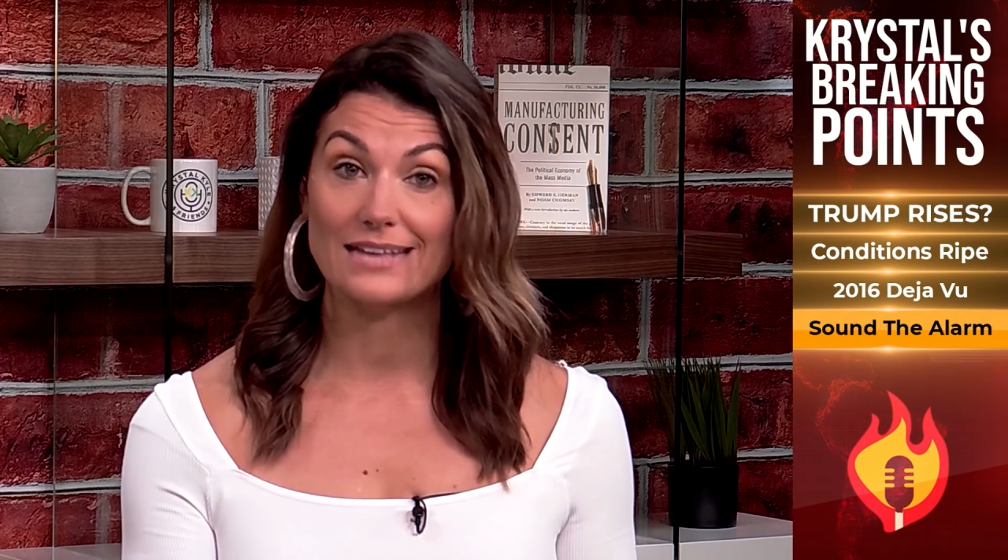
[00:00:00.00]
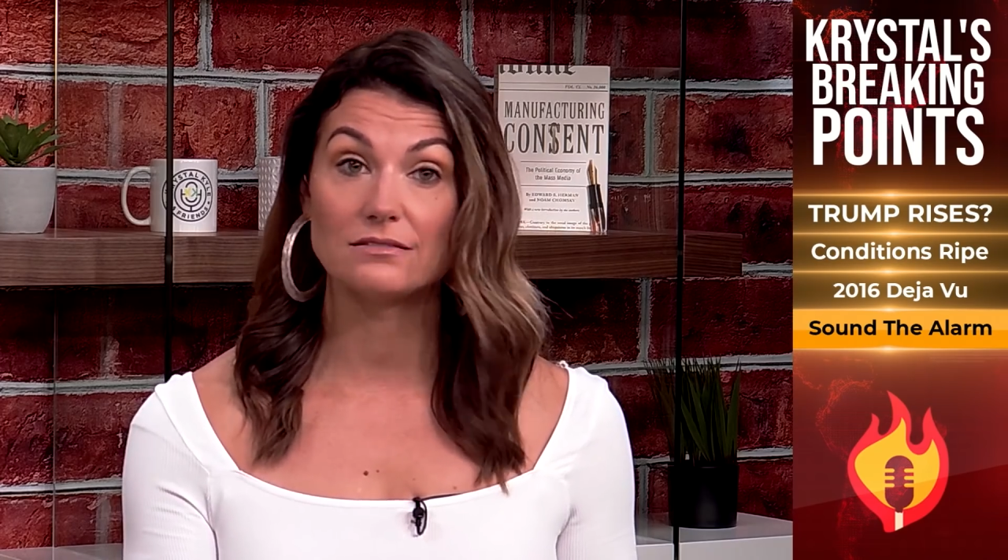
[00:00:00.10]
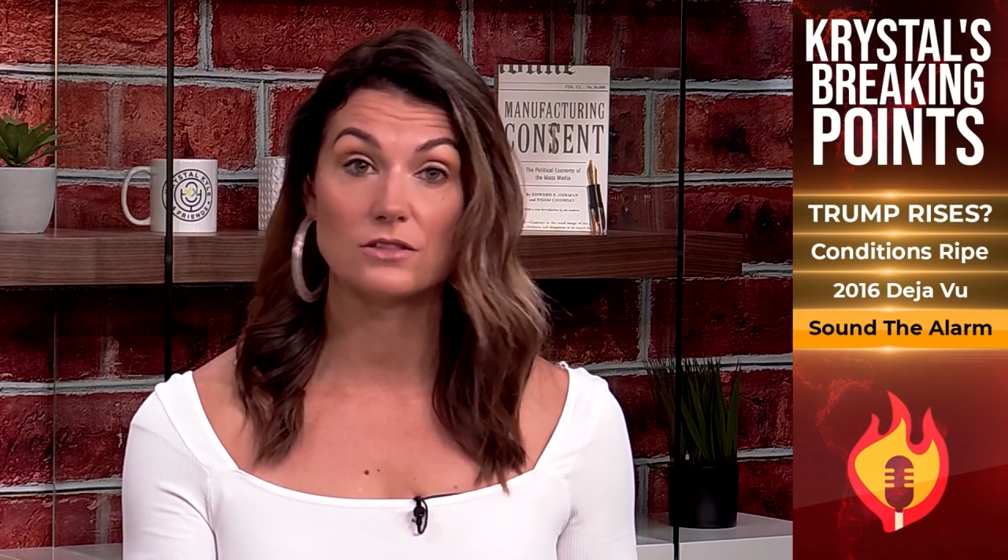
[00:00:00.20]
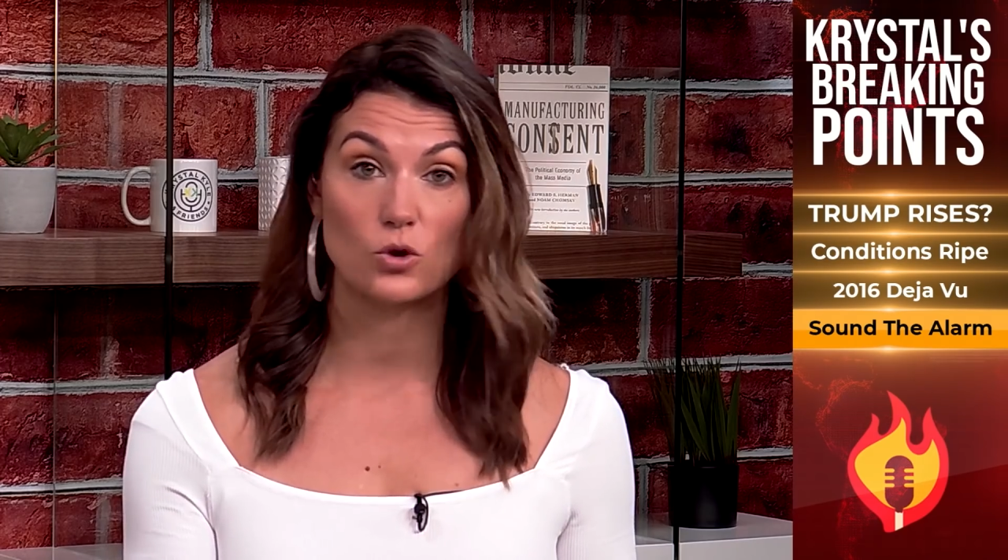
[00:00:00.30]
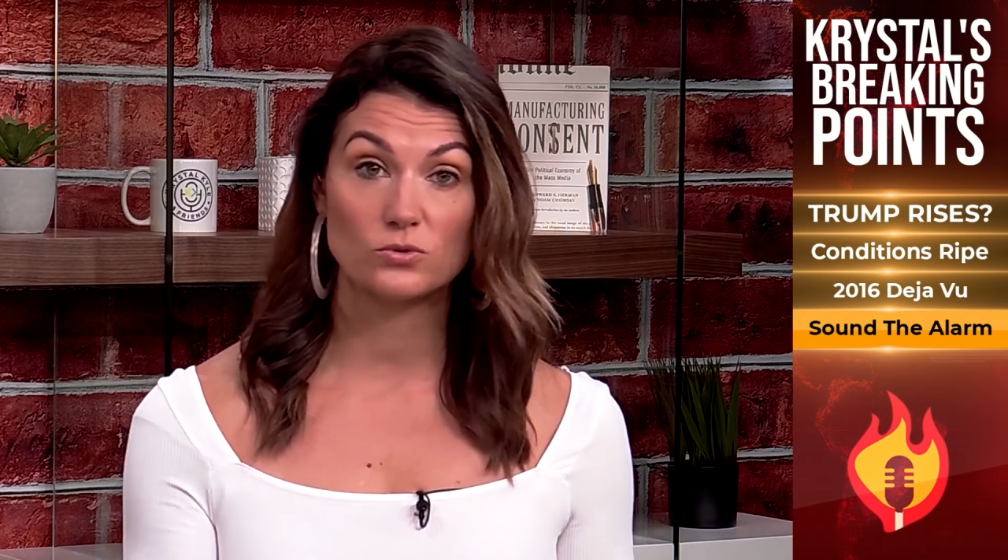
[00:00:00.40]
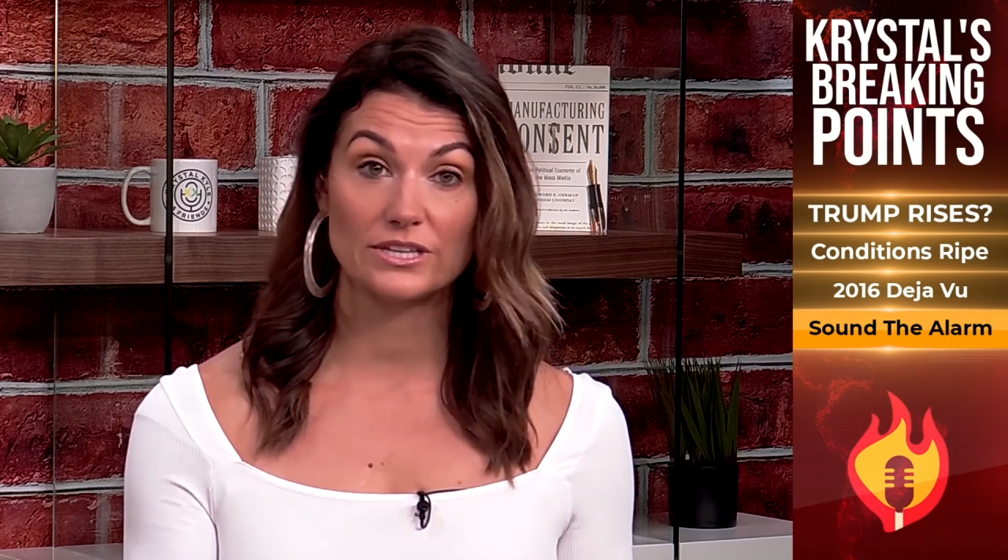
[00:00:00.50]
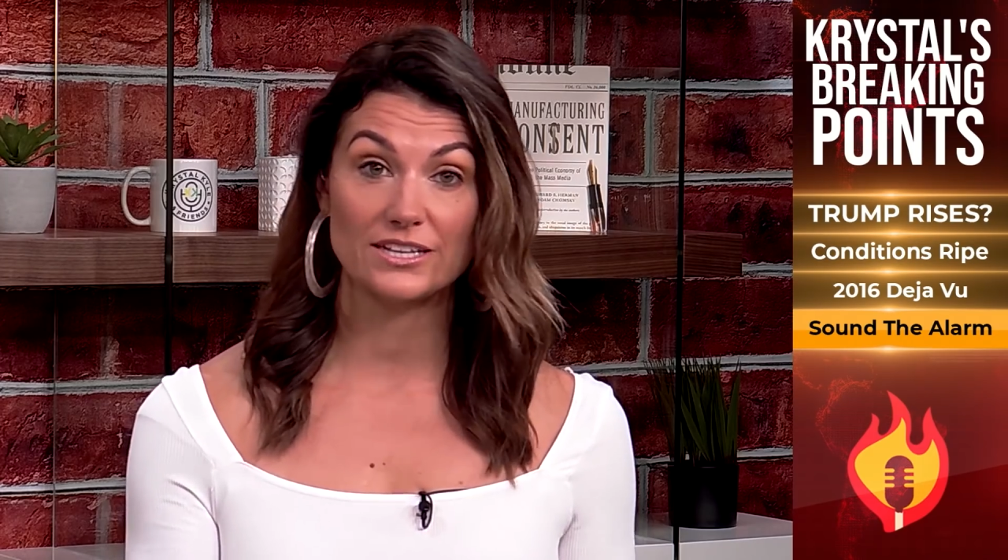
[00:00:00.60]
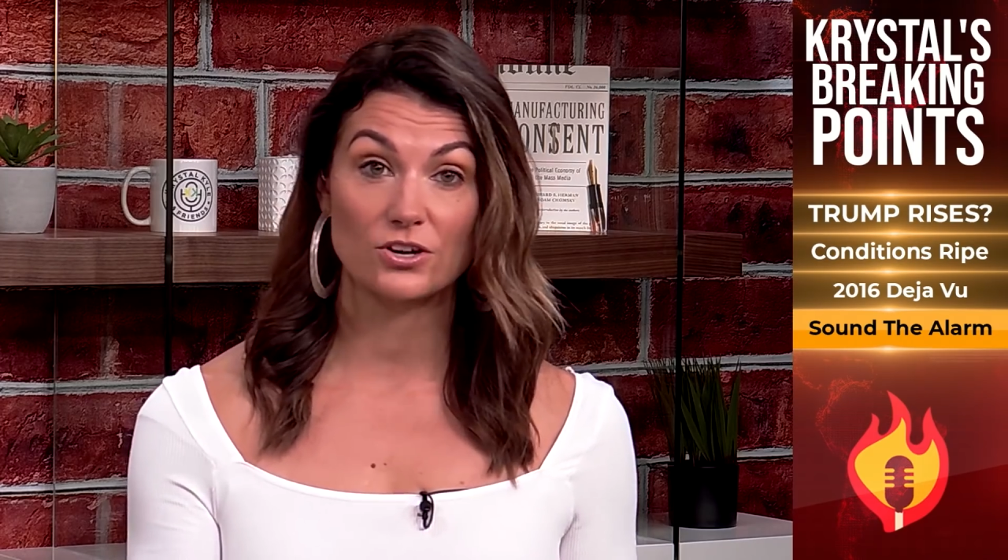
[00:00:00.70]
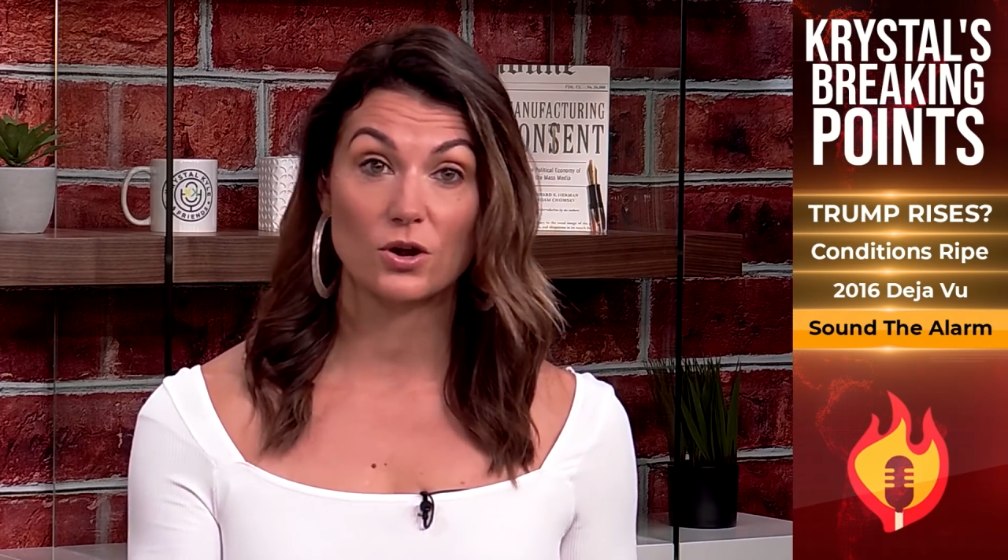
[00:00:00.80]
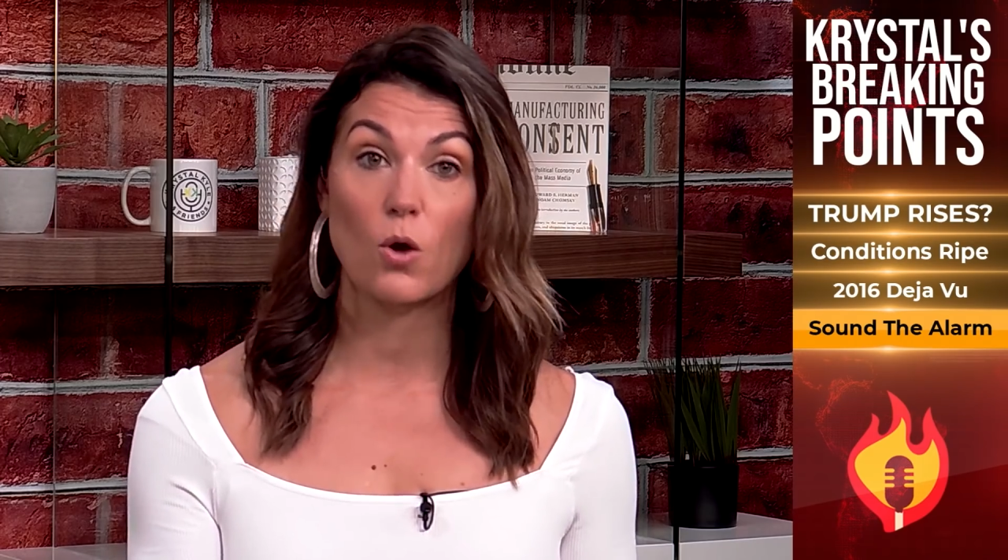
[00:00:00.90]
a
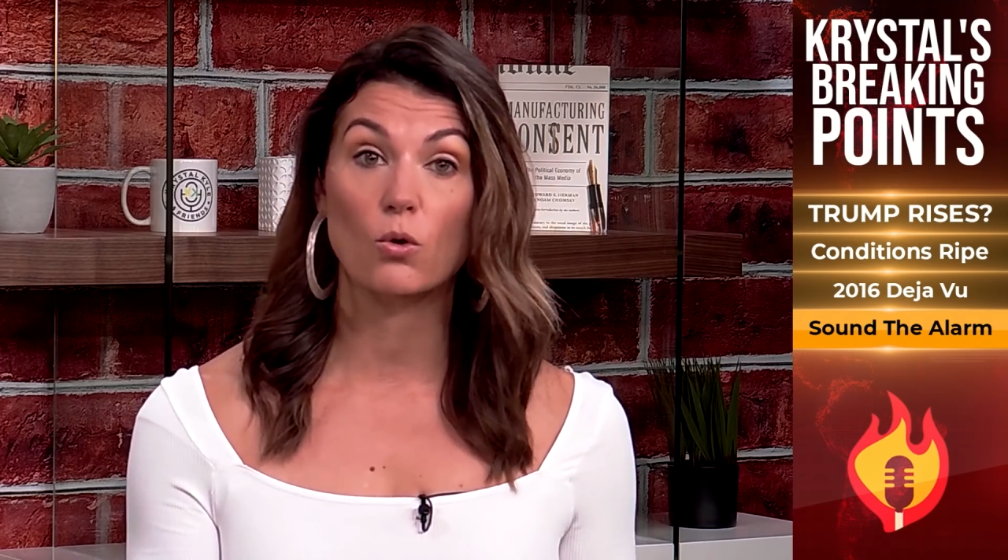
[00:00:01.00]
lonelier